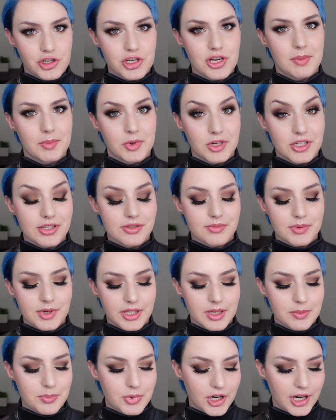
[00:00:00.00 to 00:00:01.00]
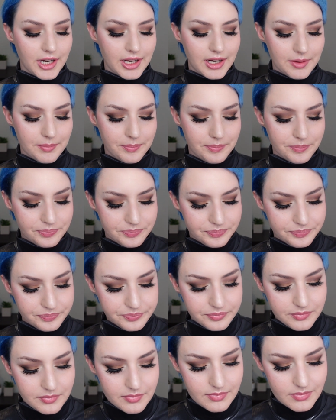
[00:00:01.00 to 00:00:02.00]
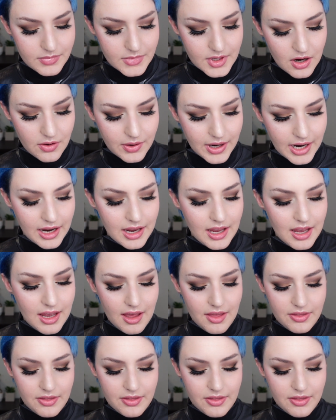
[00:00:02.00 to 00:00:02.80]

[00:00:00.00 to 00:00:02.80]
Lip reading: shimmer is really pretty. Okay,